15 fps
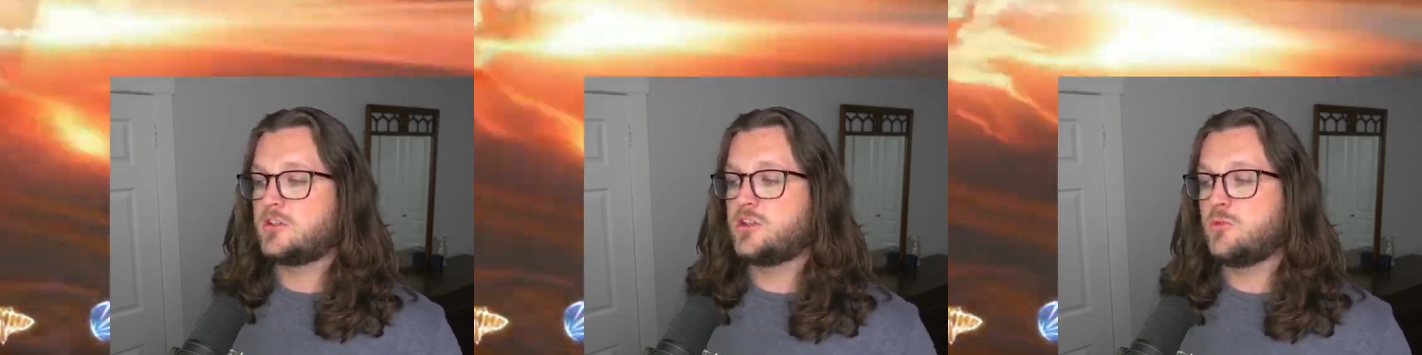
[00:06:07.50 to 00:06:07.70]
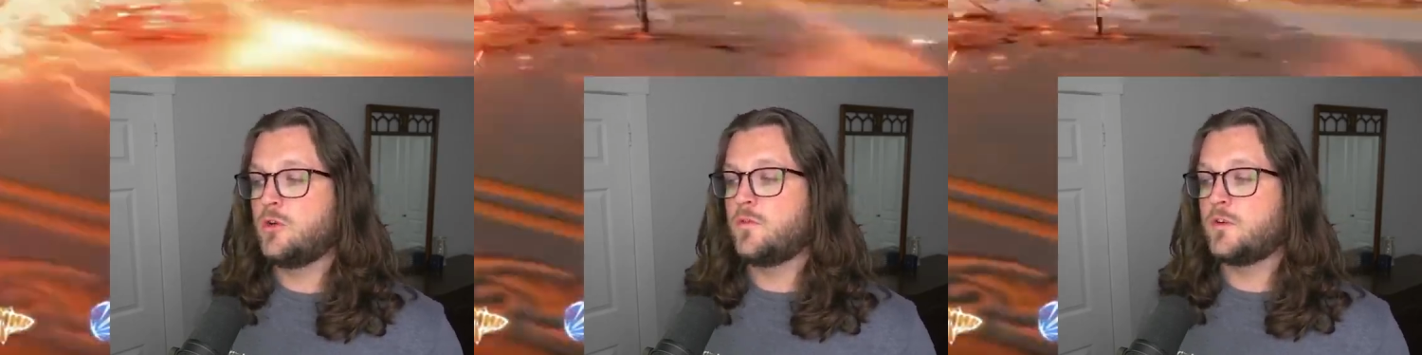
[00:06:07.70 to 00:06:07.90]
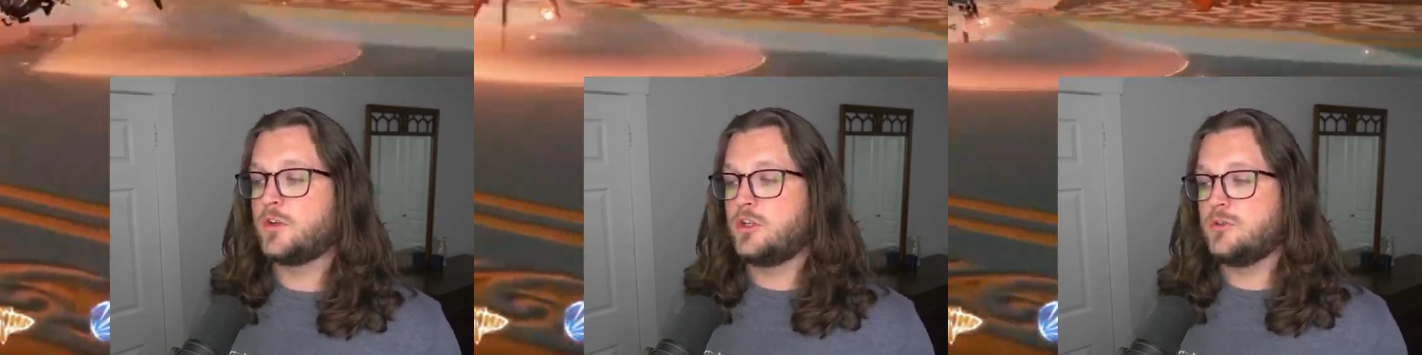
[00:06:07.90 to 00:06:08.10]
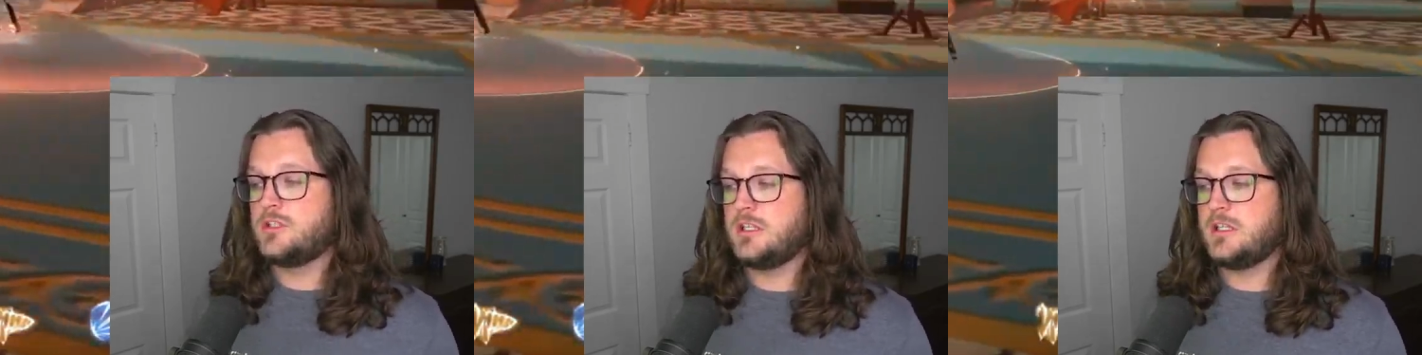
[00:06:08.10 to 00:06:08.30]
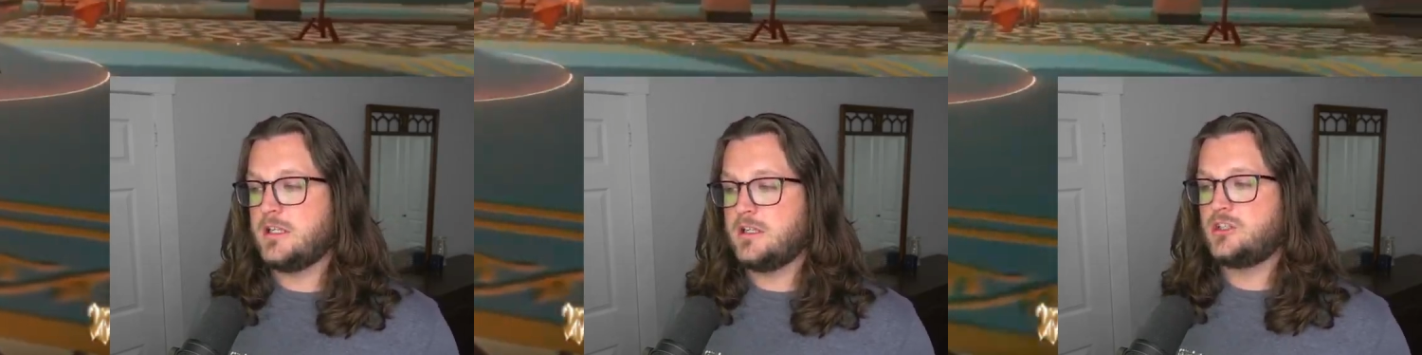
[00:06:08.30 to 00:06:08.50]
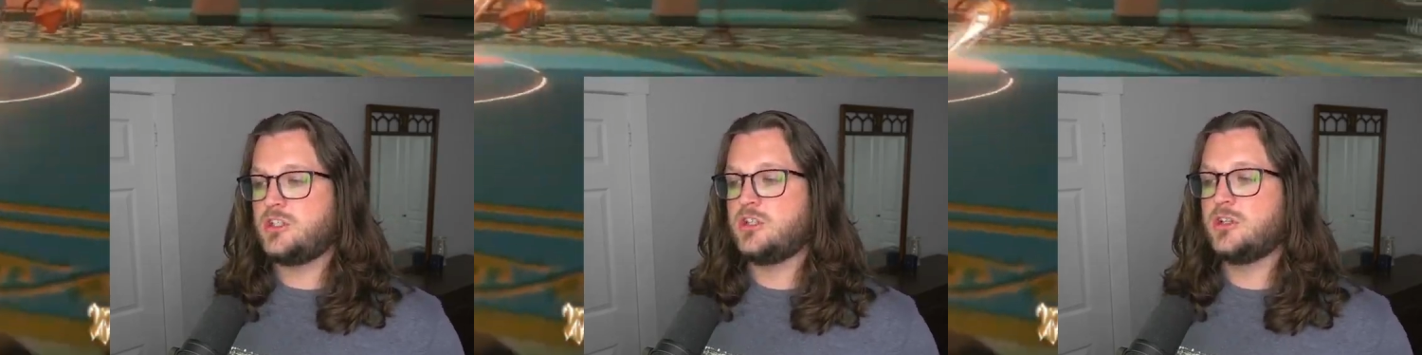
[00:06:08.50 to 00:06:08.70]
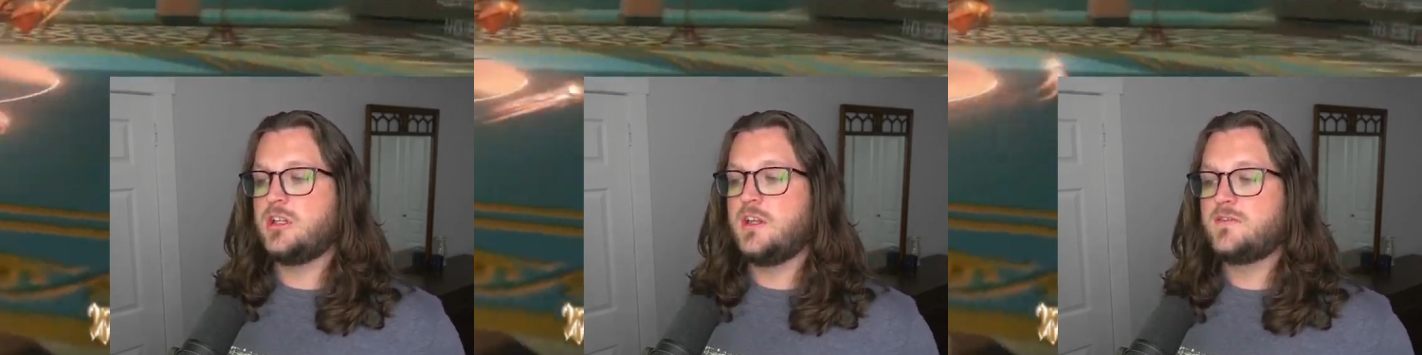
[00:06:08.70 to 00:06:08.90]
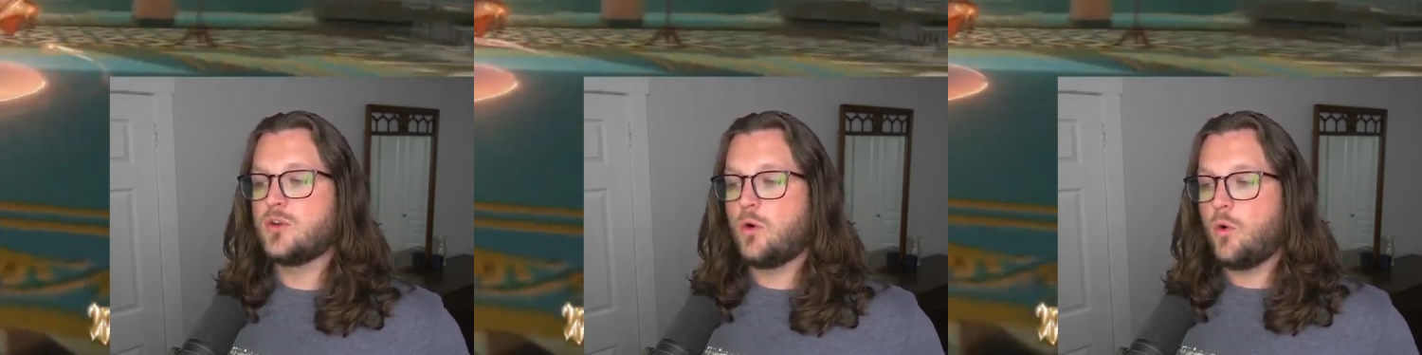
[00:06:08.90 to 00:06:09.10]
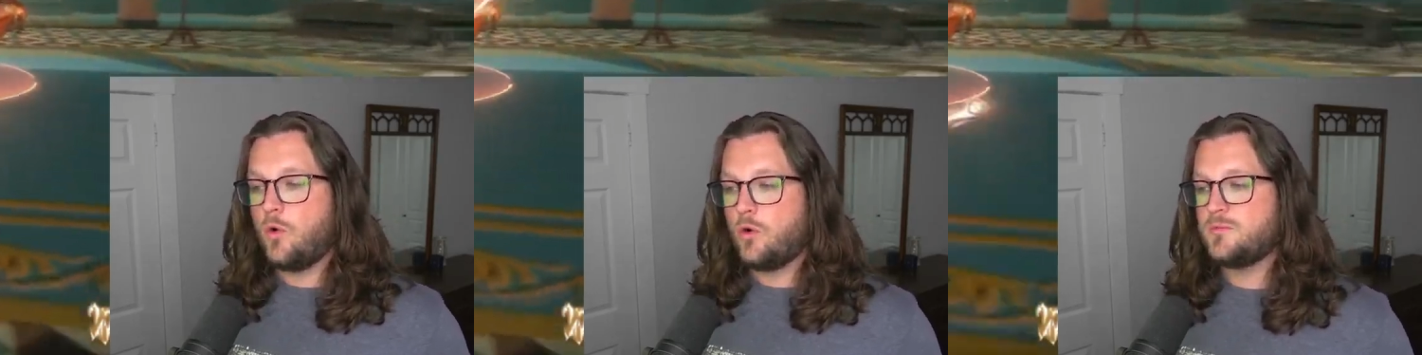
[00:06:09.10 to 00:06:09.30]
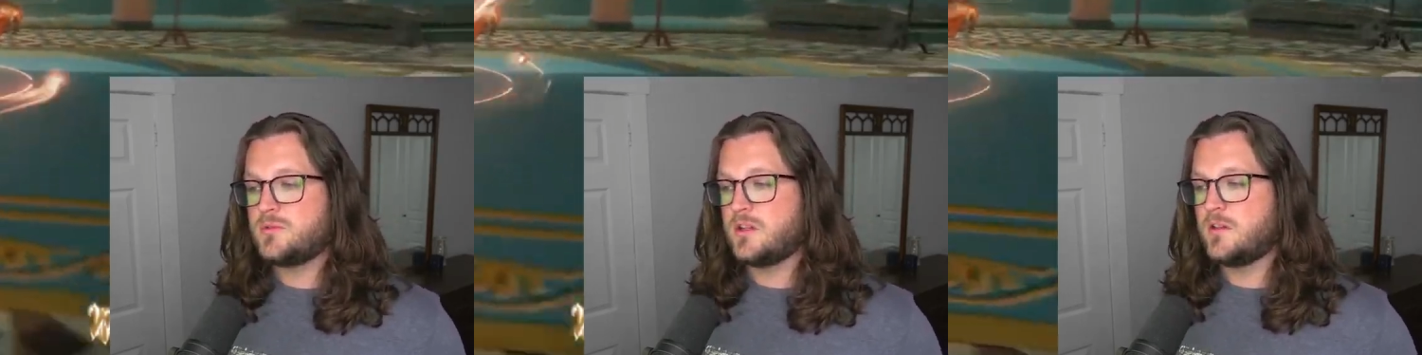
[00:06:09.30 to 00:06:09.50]
move or QTE, she leaves
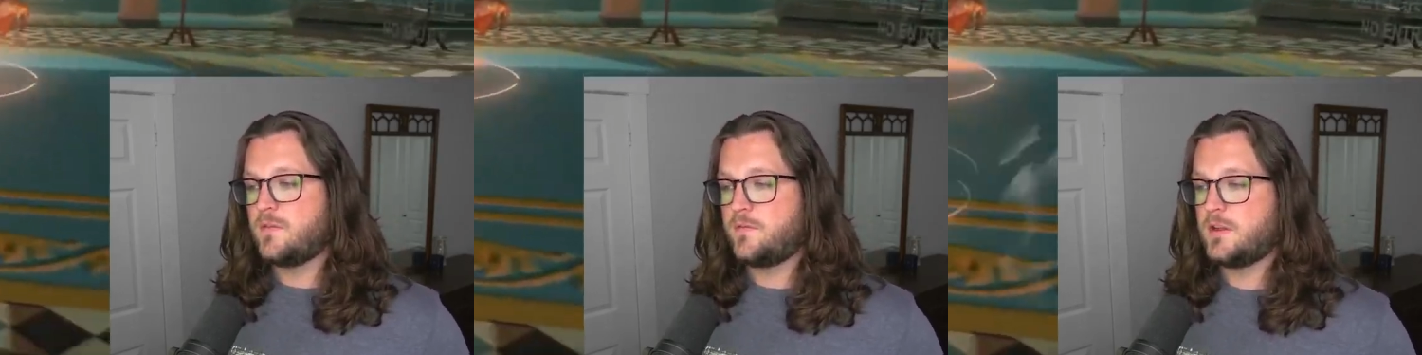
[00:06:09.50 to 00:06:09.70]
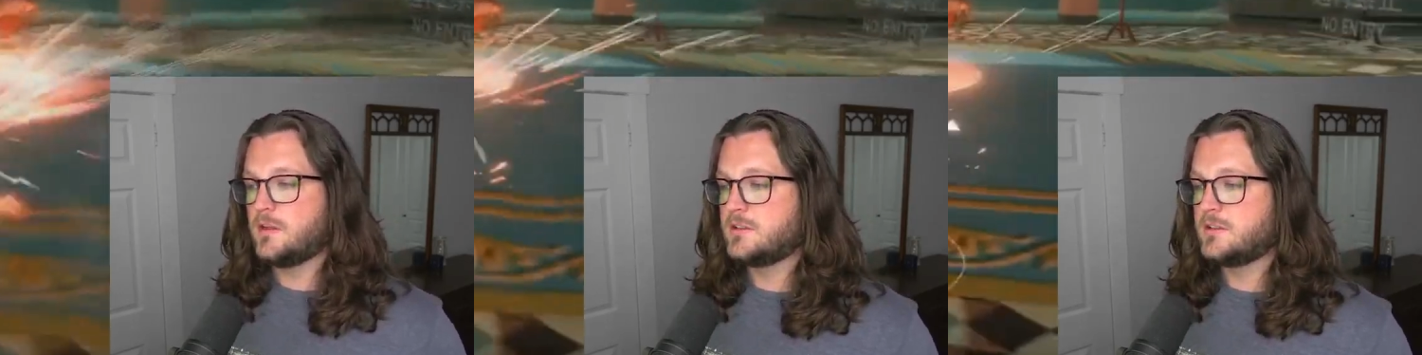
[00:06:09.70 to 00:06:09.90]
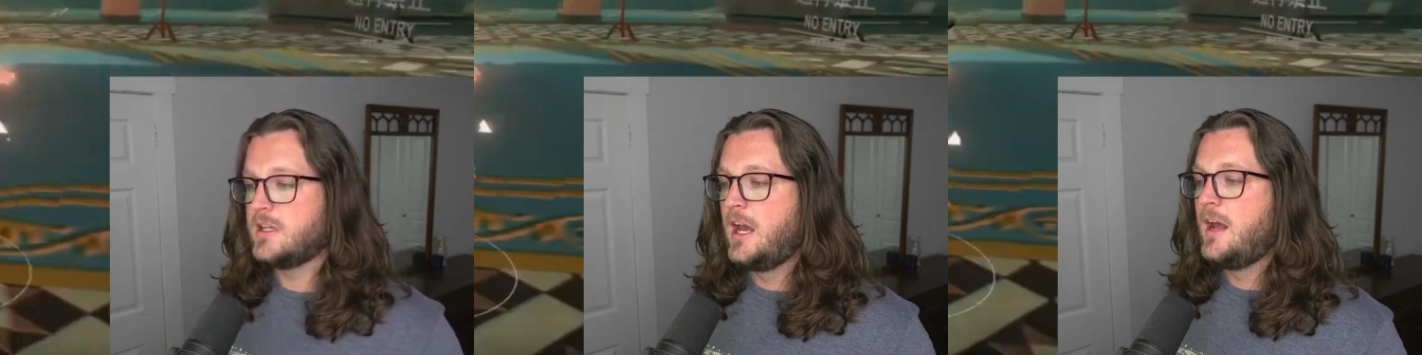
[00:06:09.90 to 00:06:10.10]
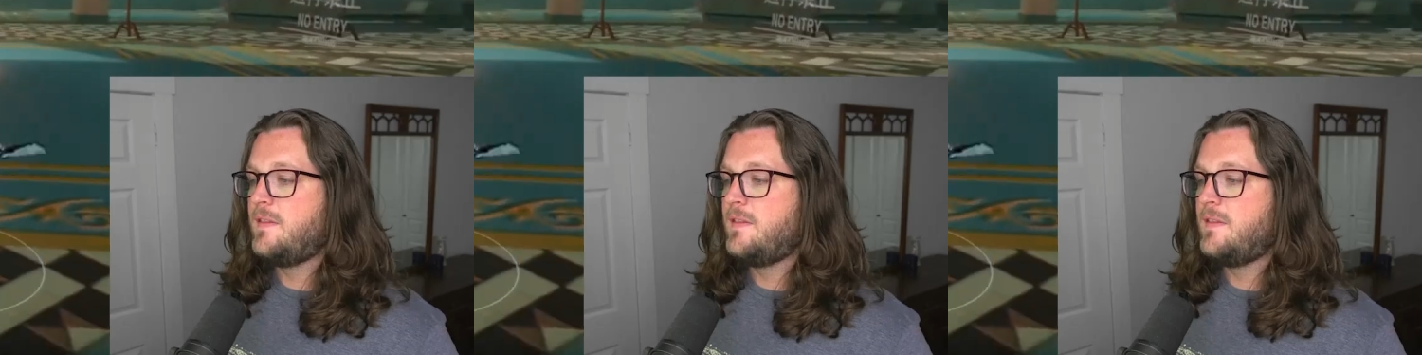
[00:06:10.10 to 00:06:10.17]
orbs on the field